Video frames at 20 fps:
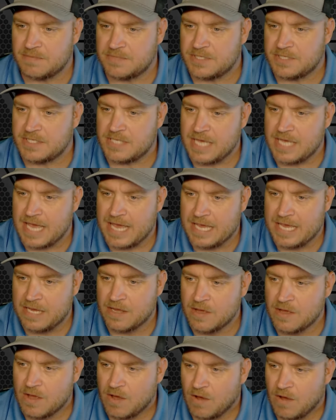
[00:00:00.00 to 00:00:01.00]
say
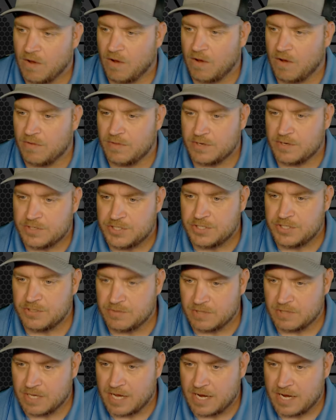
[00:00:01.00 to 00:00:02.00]
on their shoe
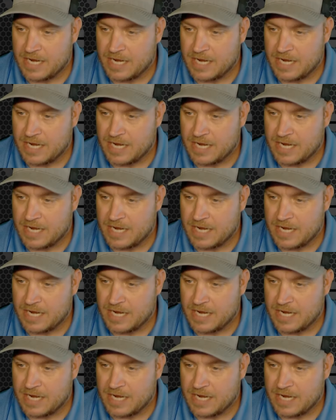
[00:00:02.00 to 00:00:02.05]
line.